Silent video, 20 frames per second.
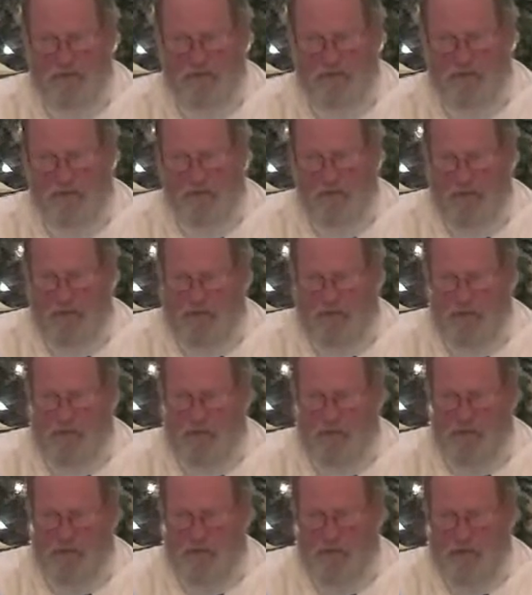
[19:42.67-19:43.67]

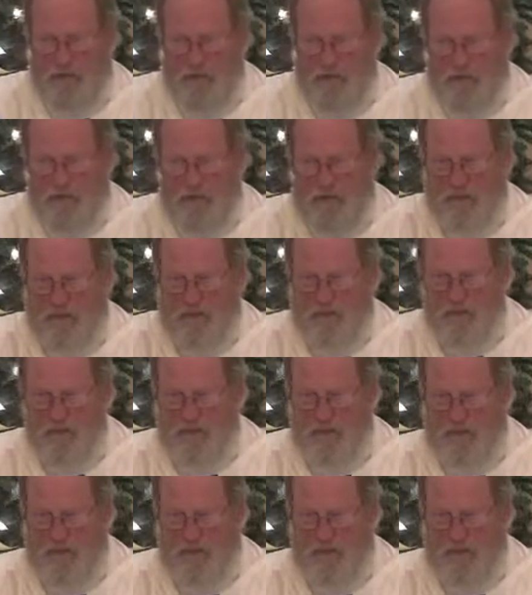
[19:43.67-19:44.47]
(silence)